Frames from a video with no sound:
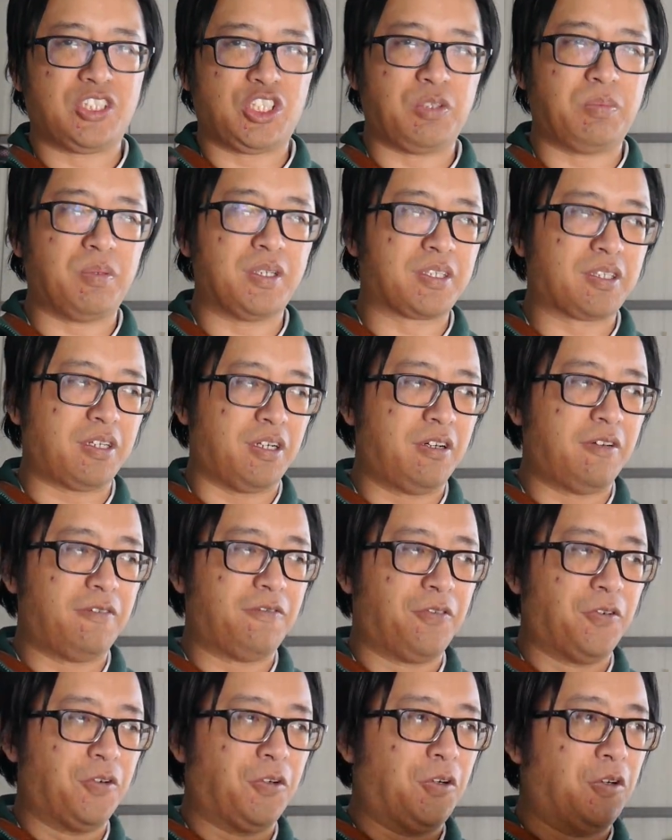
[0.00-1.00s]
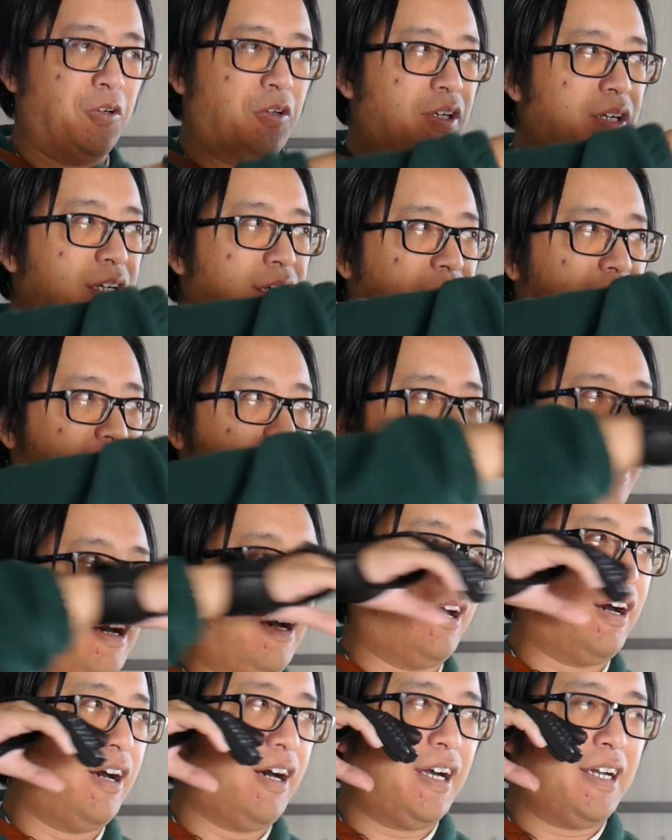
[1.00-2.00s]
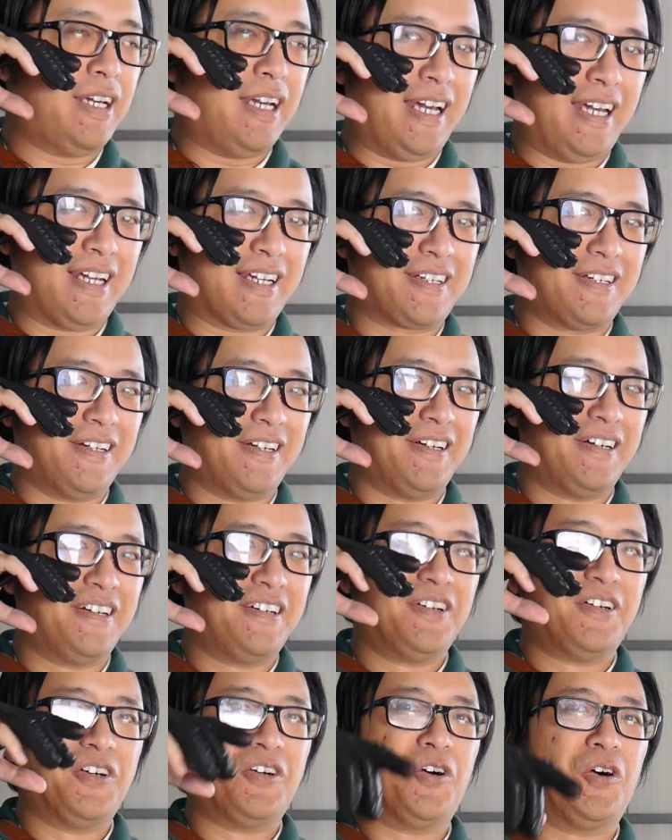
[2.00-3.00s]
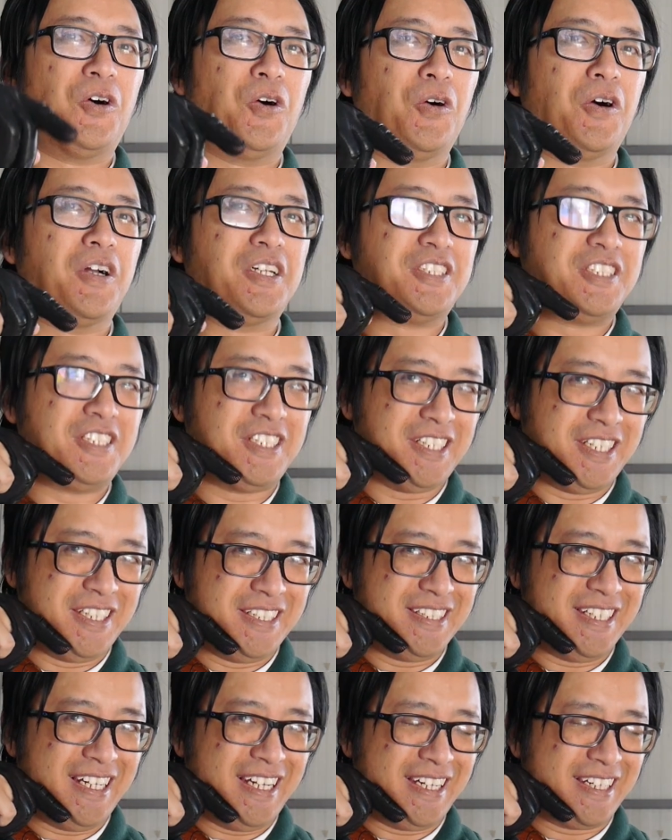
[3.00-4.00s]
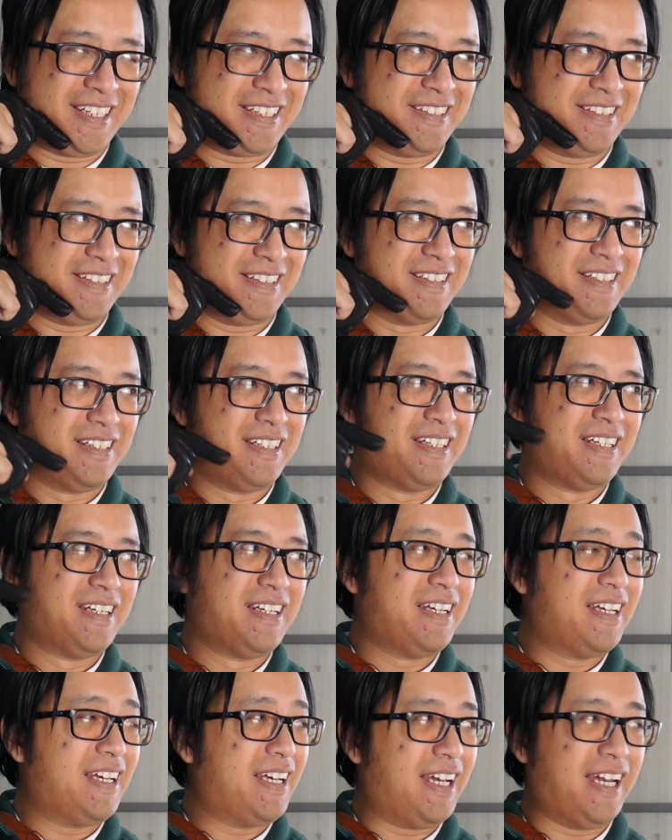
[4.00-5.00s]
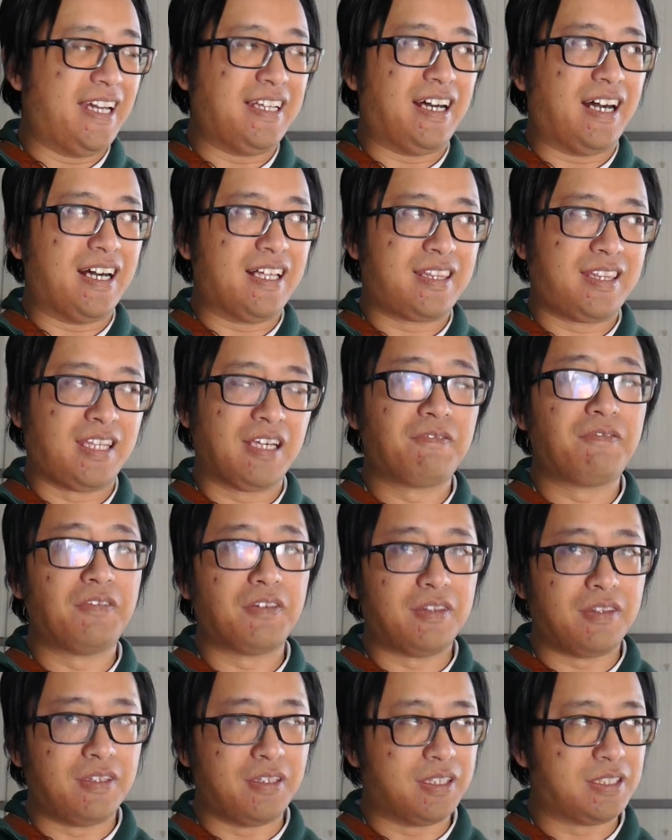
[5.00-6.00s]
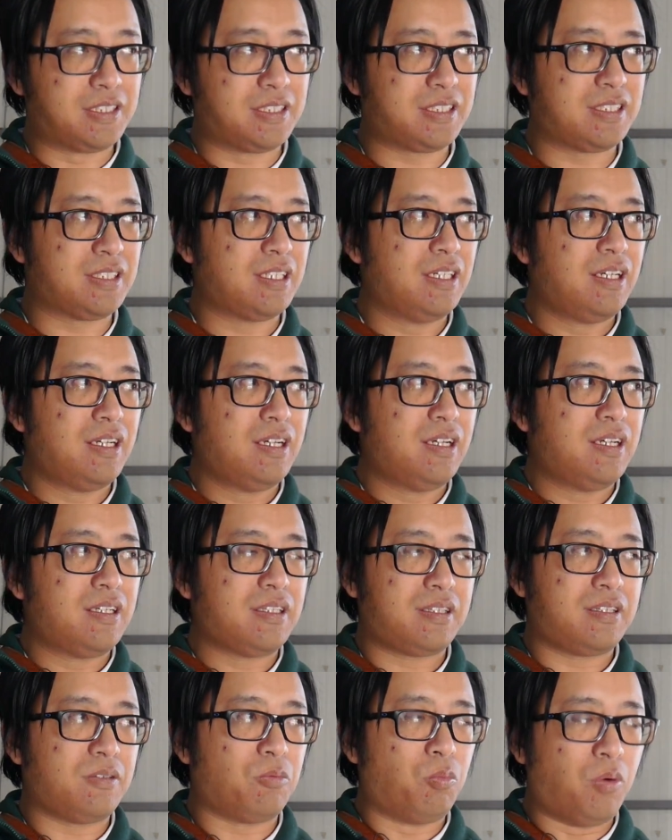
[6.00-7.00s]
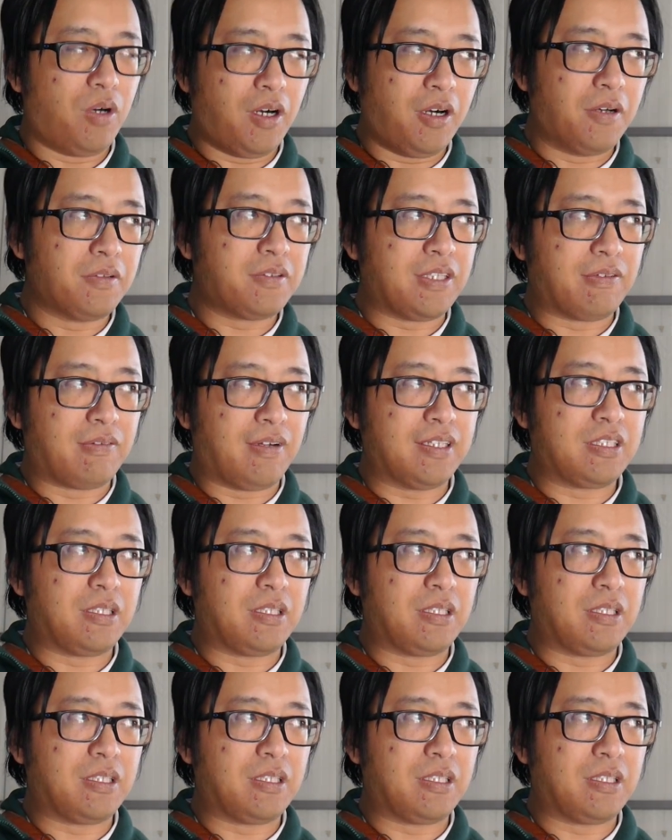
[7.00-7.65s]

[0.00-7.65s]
do we go for a high anchor or a chin anchor? And I think for this, while there are